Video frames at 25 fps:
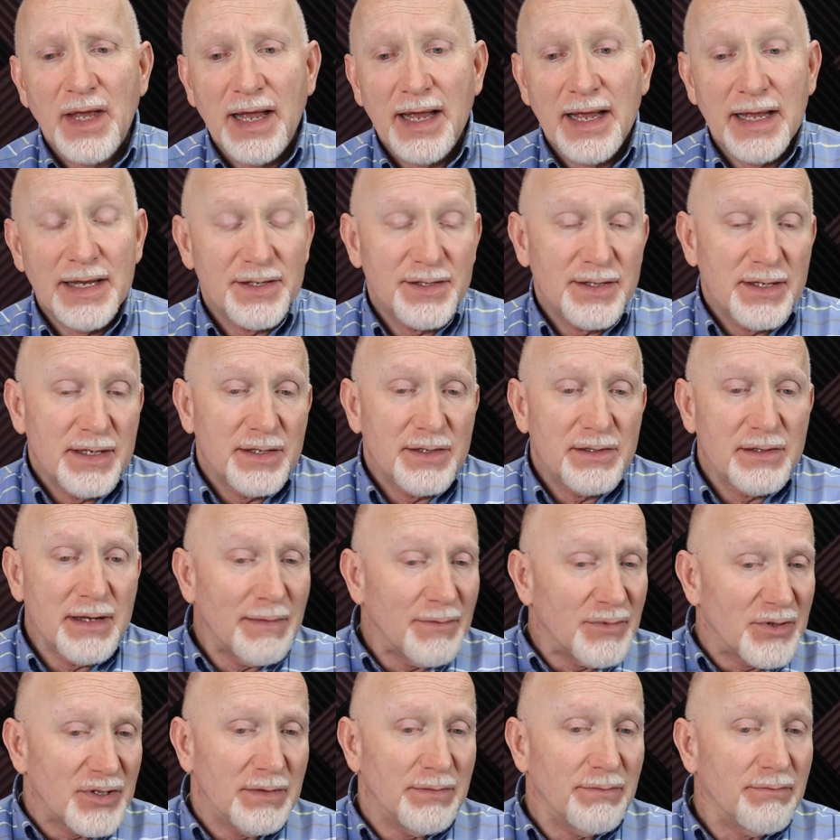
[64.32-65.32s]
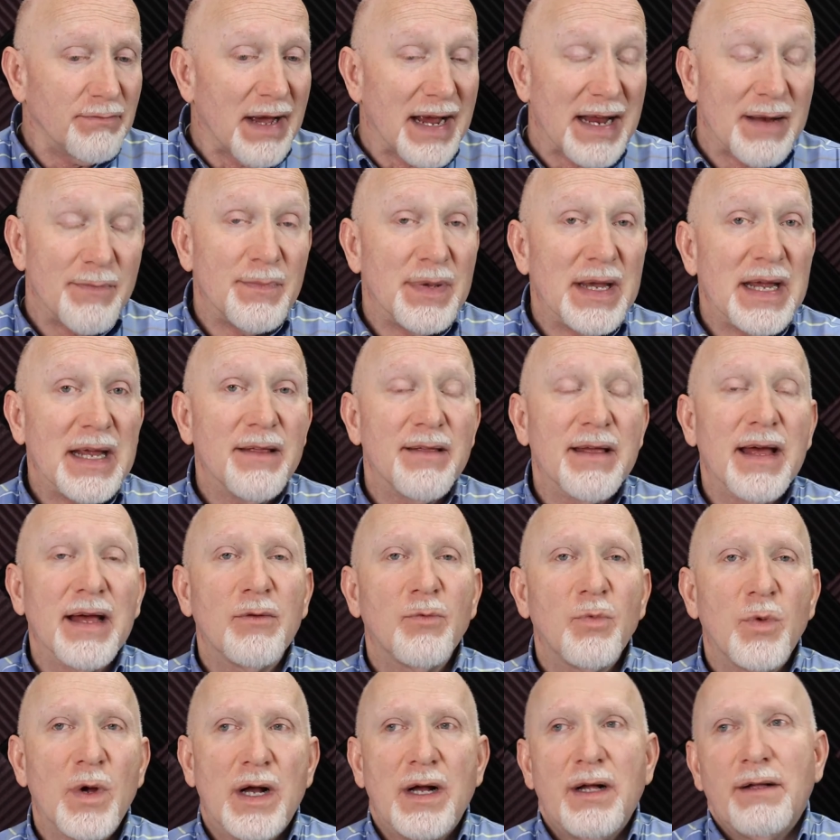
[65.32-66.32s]
I guess the assumption might be
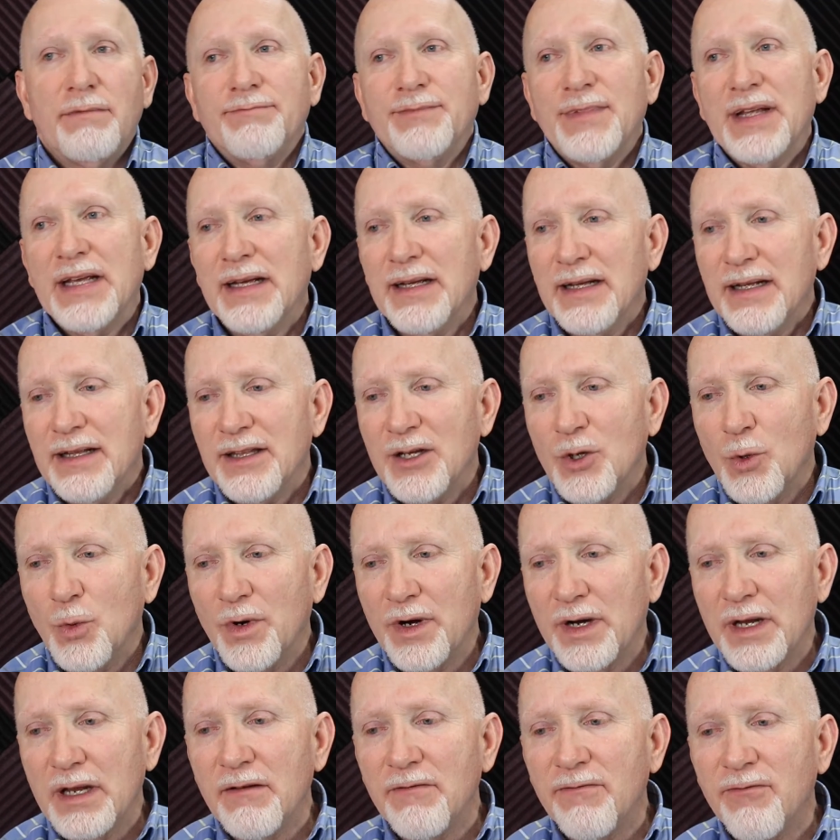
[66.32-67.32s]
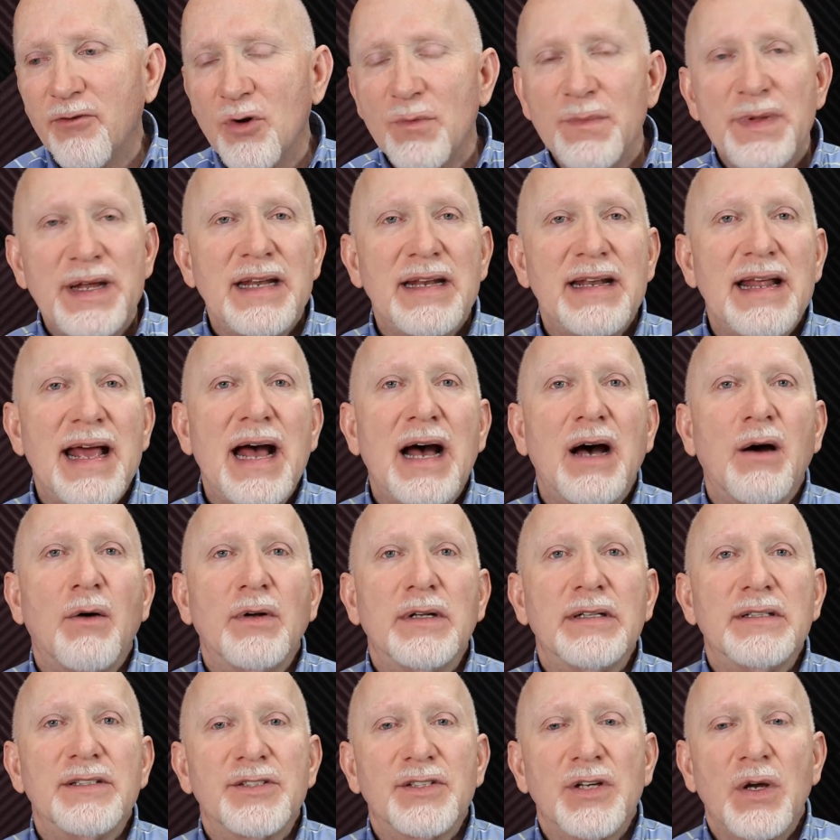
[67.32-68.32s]
that, well, they're working for me
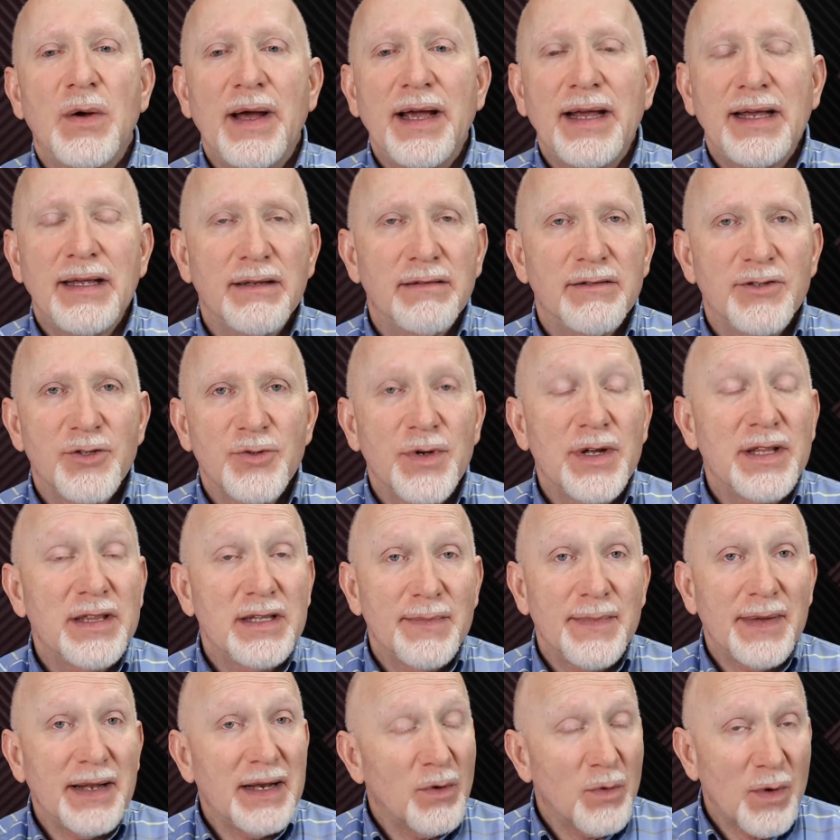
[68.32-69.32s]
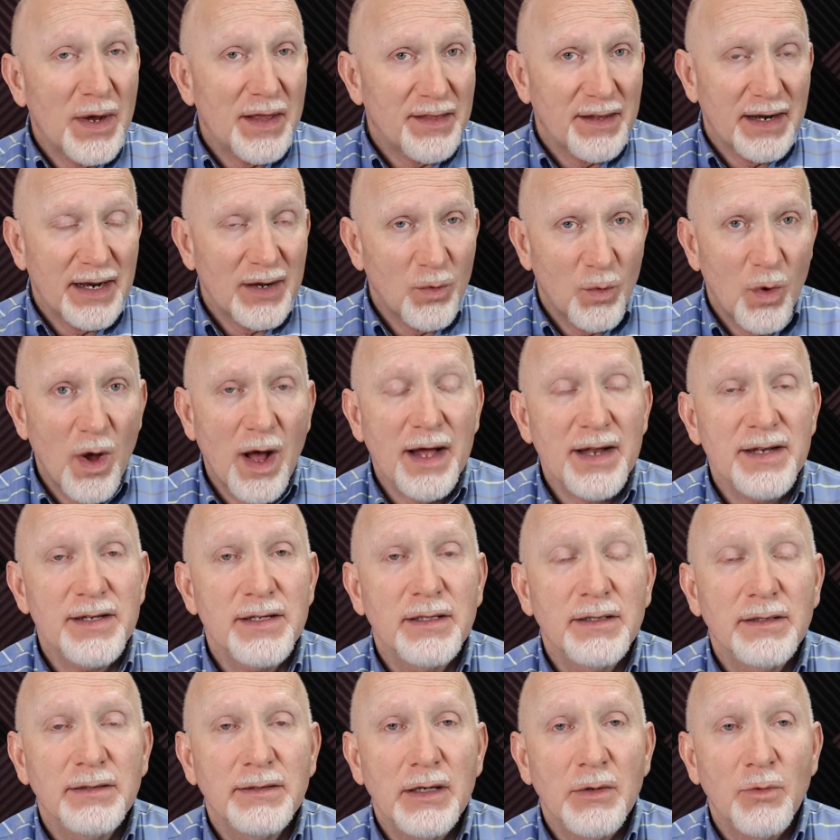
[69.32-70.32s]
now and so I can treat them any way that I
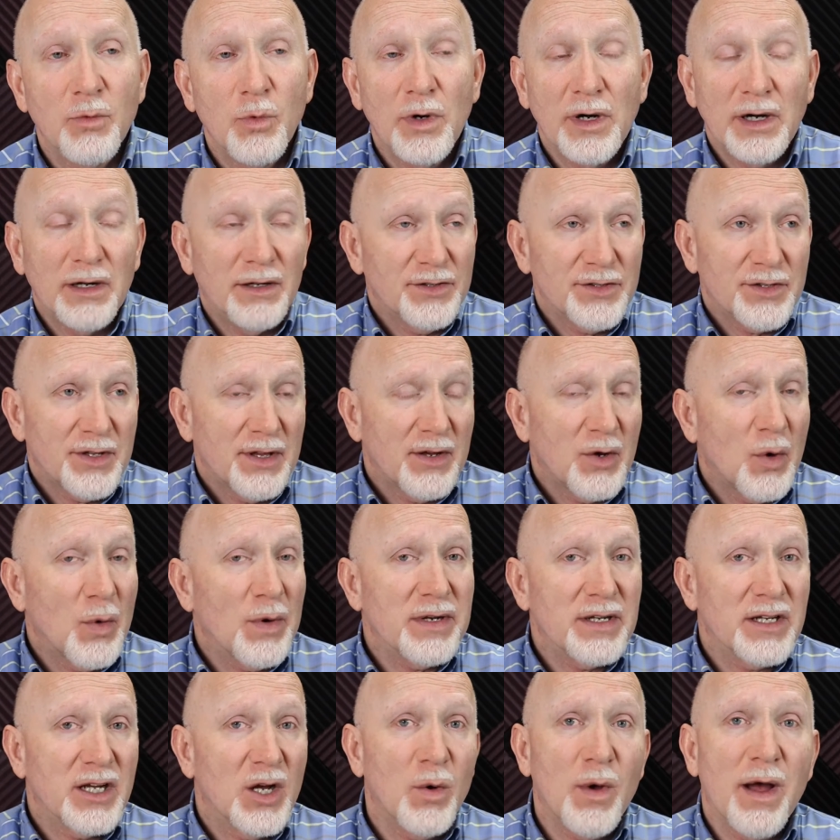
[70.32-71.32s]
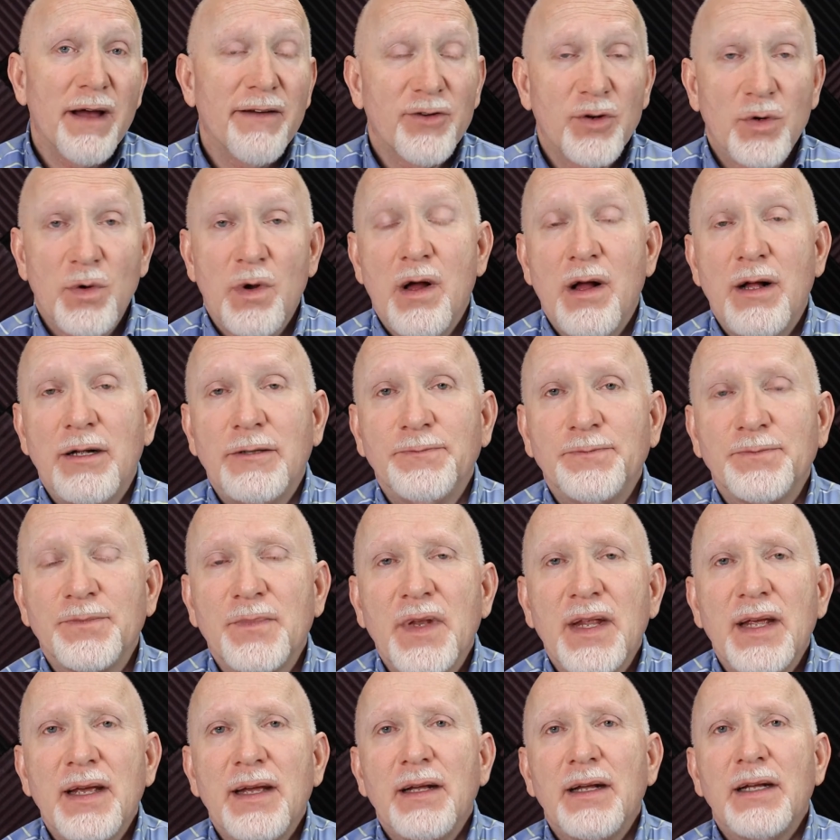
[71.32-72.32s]
want. Where else are they going to go after all?
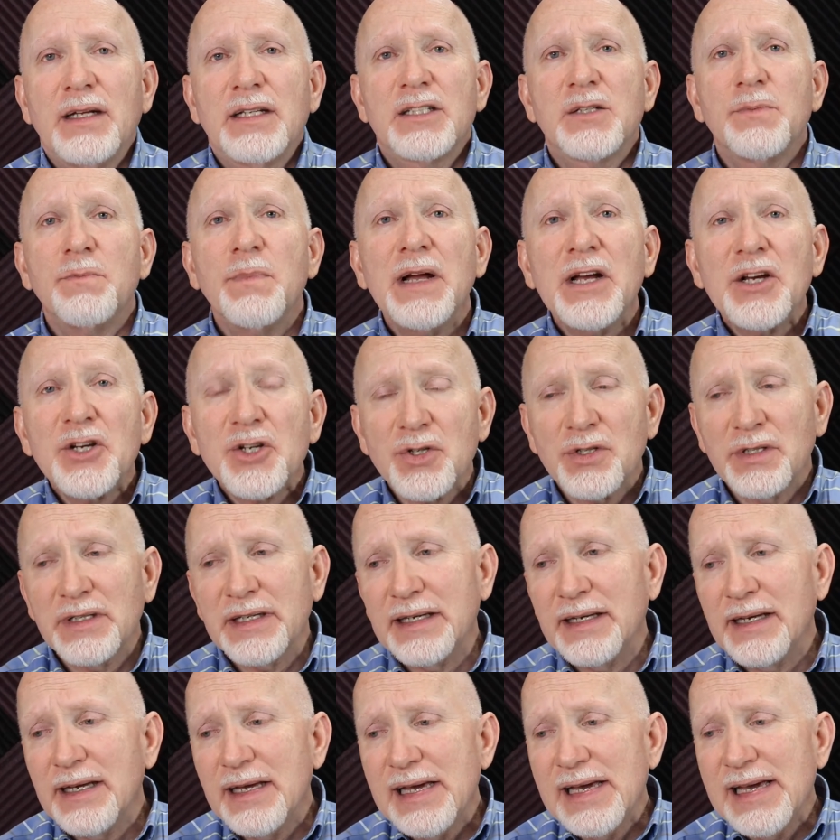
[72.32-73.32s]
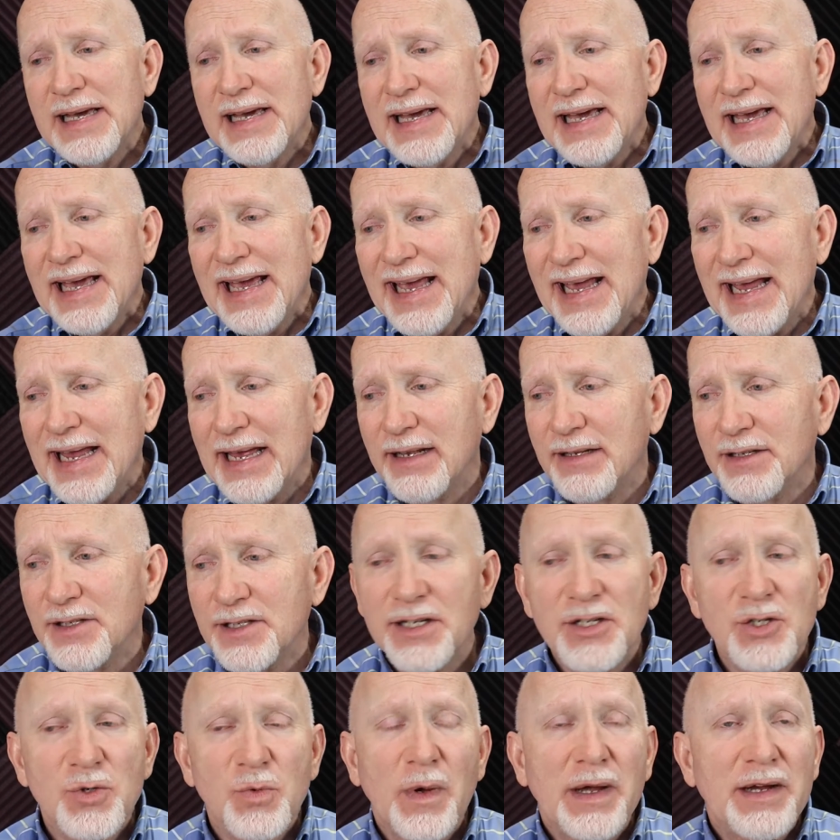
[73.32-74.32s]
Especially in
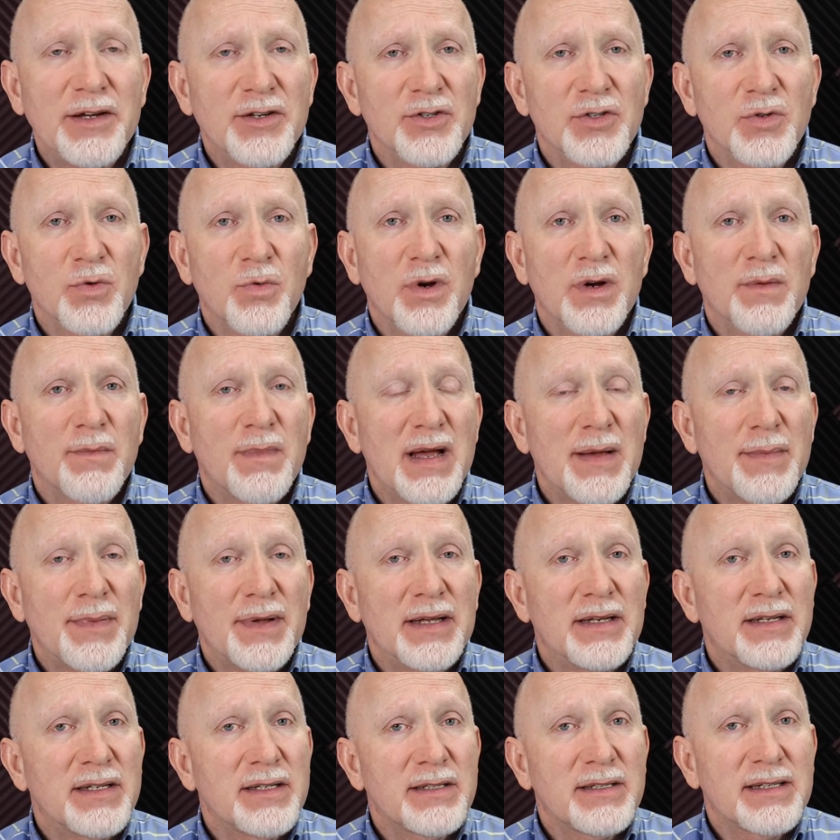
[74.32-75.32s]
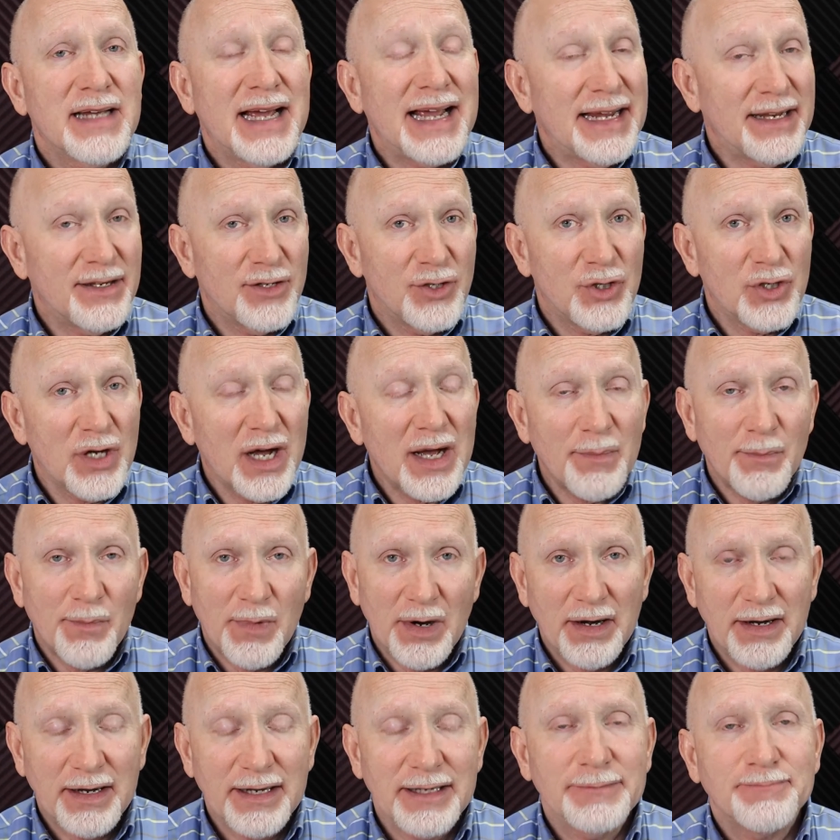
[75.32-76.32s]
situations where it might be a tight job
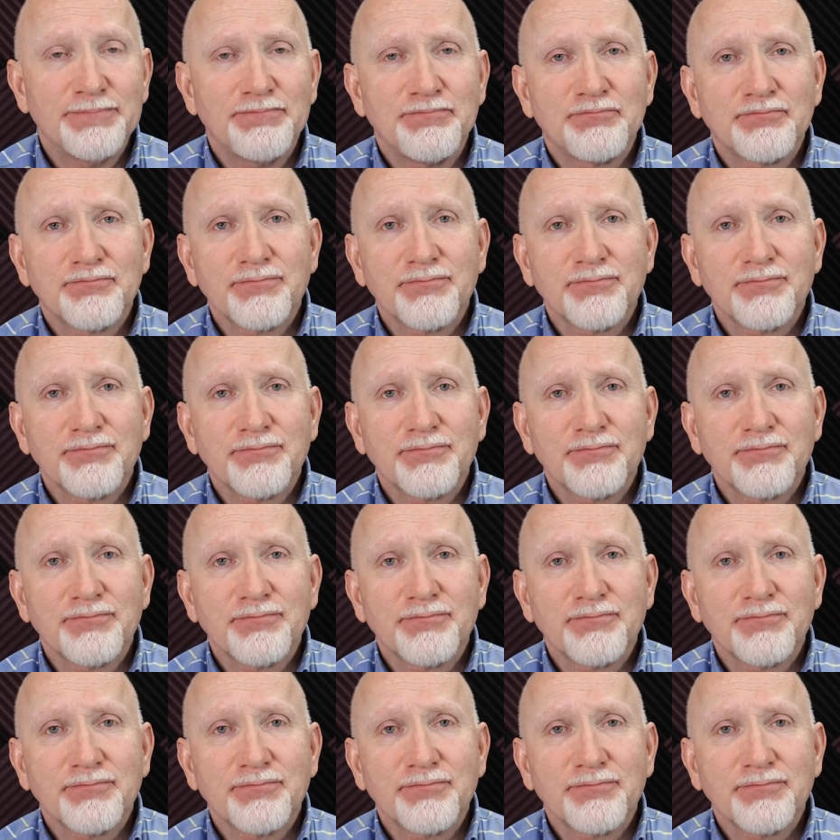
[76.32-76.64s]
market.